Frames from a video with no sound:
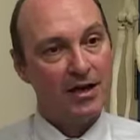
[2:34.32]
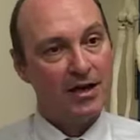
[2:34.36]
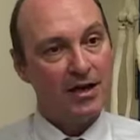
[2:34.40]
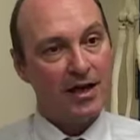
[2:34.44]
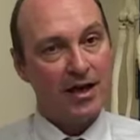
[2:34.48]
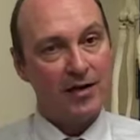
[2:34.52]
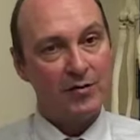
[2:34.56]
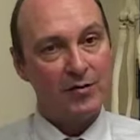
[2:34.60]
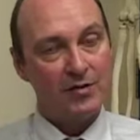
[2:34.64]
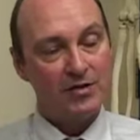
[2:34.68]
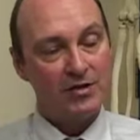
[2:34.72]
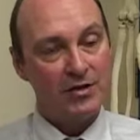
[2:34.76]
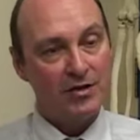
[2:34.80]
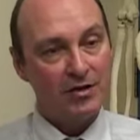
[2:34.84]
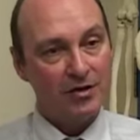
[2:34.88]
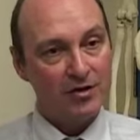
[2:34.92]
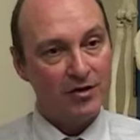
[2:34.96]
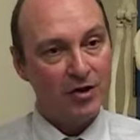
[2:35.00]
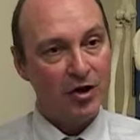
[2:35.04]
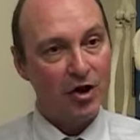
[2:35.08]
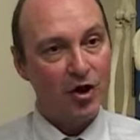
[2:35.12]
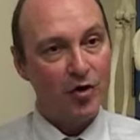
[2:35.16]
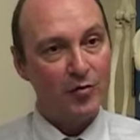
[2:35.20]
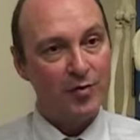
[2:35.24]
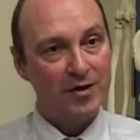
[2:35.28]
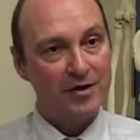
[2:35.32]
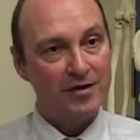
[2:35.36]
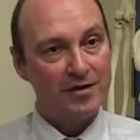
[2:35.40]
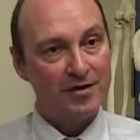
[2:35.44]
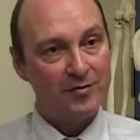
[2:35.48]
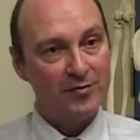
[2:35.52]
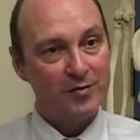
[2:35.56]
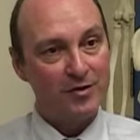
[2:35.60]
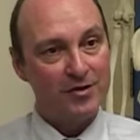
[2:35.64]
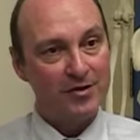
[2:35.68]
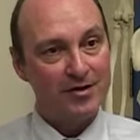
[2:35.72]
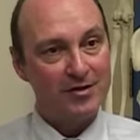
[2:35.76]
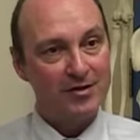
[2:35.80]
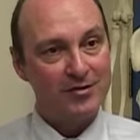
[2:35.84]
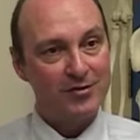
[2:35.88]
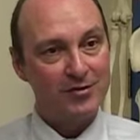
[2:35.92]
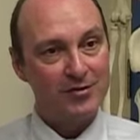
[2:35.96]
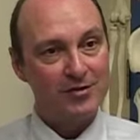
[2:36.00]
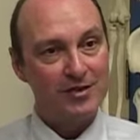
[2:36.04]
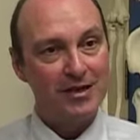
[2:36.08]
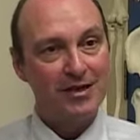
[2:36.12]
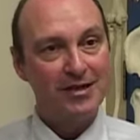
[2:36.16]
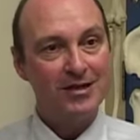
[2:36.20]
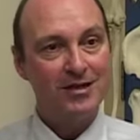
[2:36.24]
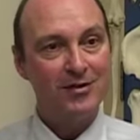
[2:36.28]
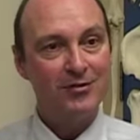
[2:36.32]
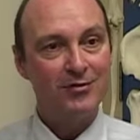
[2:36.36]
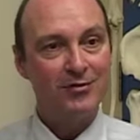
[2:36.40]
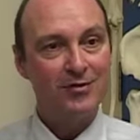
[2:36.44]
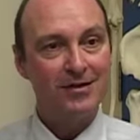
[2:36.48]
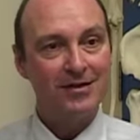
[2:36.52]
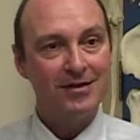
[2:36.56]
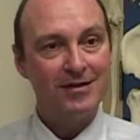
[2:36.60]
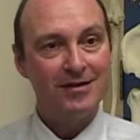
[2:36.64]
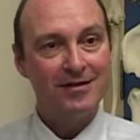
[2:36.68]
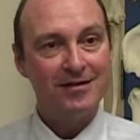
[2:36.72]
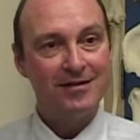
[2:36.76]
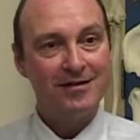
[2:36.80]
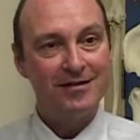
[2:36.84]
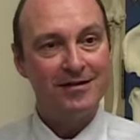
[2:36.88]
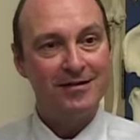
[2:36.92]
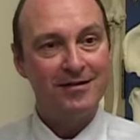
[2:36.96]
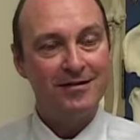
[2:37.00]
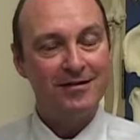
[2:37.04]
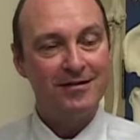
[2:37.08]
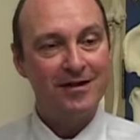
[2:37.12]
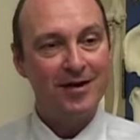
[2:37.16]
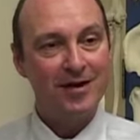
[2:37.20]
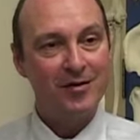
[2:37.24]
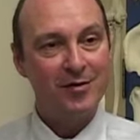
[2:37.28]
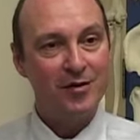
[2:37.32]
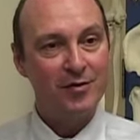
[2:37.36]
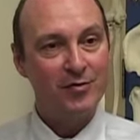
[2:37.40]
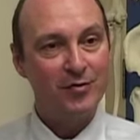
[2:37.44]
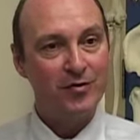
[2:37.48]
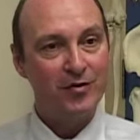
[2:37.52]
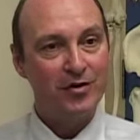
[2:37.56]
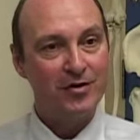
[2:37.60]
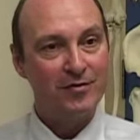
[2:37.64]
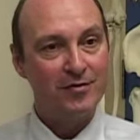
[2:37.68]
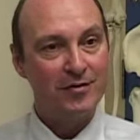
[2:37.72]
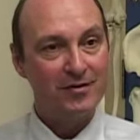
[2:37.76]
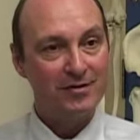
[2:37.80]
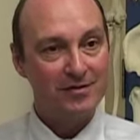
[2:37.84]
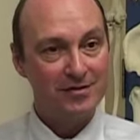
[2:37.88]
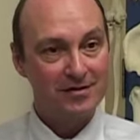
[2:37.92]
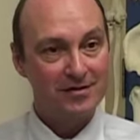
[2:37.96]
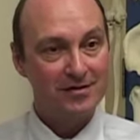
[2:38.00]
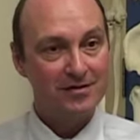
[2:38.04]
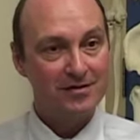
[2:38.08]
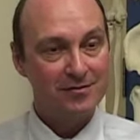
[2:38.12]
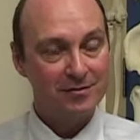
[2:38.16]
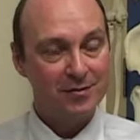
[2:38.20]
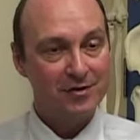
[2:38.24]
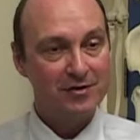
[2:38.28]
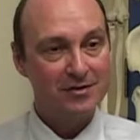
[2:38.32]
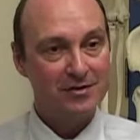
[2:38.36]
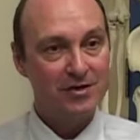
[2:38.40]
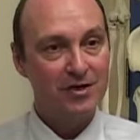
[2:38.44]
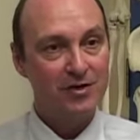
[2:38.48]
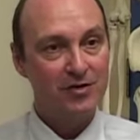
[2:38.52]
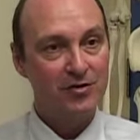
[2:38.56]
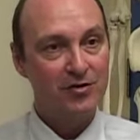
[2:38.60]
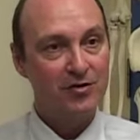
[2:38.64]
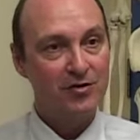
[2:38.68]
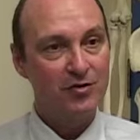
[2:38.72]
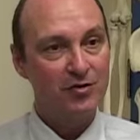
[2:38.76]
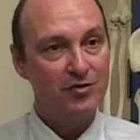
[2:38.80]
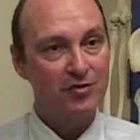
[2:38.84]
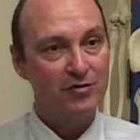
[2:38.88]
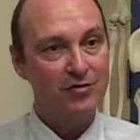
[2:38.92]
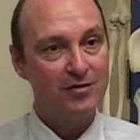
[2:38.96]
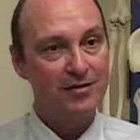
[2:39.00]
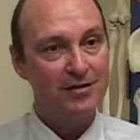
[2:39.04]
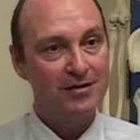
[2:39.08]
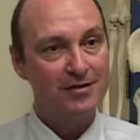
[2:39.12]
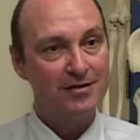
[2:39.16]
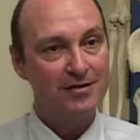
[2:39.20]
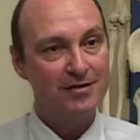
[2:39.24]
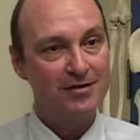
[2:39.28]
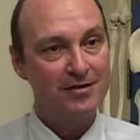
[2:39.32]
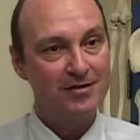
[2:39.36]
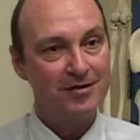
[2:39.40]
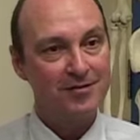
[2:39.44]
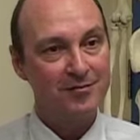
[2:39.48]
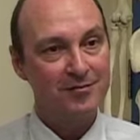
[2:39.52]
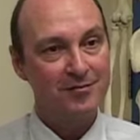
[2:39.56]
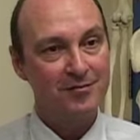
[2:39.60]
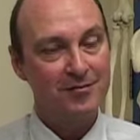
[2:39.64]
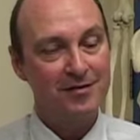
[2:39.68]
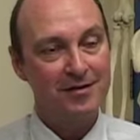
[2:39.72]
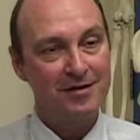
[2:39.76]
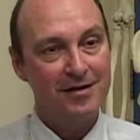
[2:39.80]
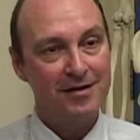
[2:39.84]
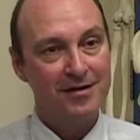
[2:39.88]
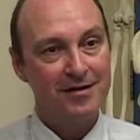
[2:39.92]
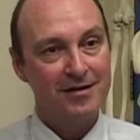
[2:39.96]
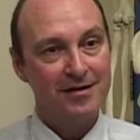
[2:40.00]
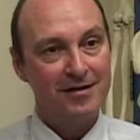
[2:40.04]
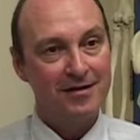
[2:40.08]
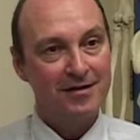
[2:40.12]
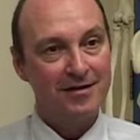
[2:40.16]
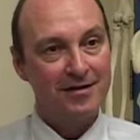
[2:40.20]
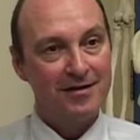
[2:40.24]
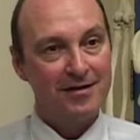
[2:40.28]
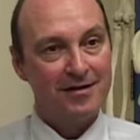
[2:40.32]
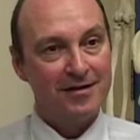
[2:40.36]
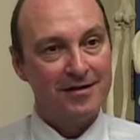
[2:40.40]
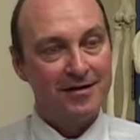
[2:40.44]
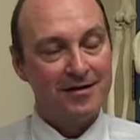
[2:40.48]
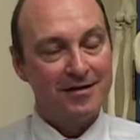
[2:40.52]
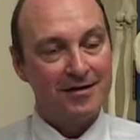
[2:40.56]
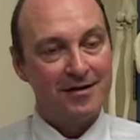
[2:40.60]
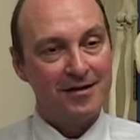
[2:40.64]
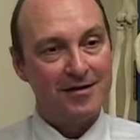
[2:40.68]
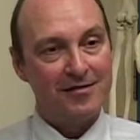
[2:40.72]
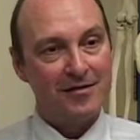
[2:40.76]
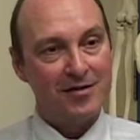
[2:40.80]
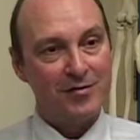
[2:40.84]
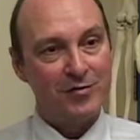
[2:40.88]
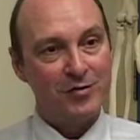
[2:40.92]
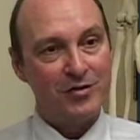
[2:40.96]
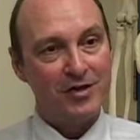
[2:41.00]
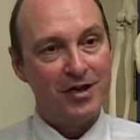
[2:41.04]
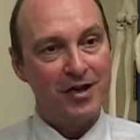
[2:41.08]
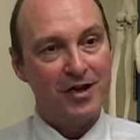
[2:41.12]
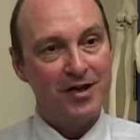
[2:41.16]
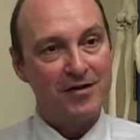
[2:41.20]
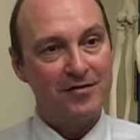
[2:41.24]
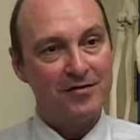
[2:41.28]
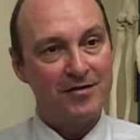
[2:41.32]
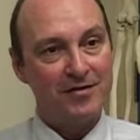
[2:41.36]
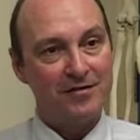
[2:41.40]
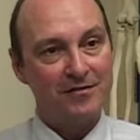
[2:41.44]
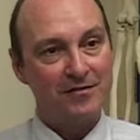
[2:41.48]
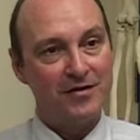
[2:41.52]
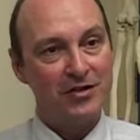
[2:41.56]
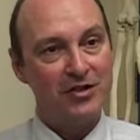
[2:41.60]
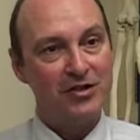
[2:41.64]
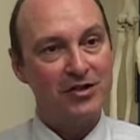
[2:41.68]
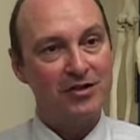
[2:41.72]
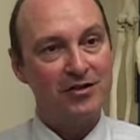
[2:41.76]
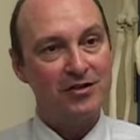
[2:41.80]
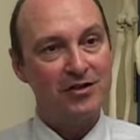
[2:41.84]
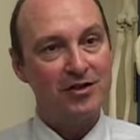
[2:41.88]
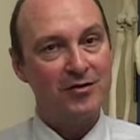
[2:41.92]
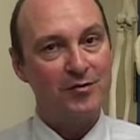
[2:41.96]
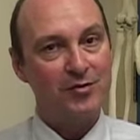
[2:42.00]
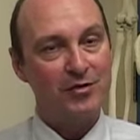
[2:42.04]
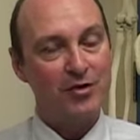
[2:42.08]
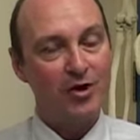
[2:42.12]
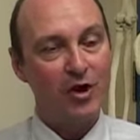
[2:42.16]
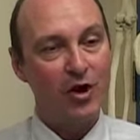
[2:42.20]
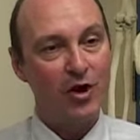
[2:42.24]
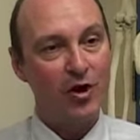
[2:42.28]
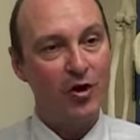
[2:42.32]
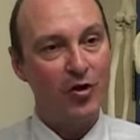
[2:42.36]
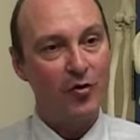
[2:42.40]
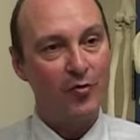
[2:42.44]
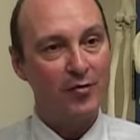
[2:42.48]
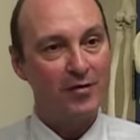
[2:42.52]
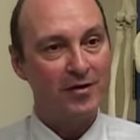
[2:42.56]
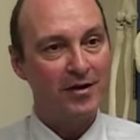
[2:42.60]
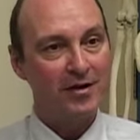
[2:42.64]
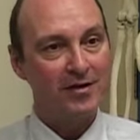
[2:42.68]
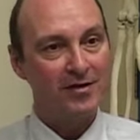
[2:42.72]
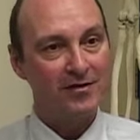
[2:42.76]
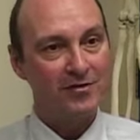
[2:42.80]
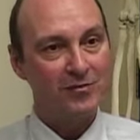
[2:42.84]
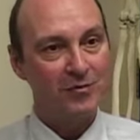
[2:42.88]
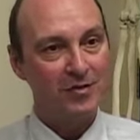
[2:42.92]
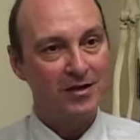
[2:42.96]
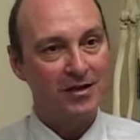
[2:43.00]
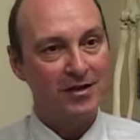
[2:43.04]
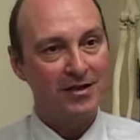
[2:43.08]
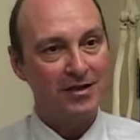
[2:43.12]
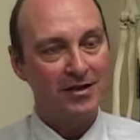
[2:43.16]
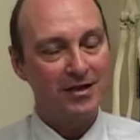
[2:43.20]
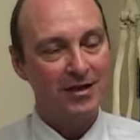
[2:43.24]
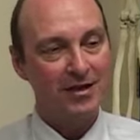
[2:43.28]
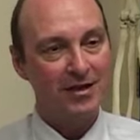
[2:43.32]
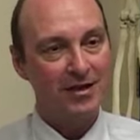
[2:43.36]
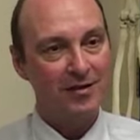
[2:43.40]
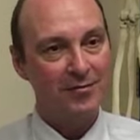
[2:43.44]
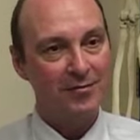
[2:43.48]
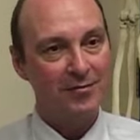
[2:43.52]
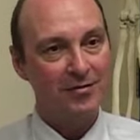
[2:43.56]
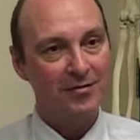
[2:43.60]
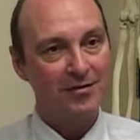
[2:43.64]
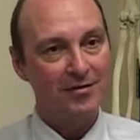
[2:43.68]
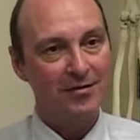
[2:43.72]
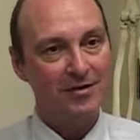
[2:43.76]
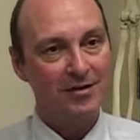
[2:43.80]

And we're certainly hoping that we can continue our work with CQU, and if I would have a vision, I would hope that we can keep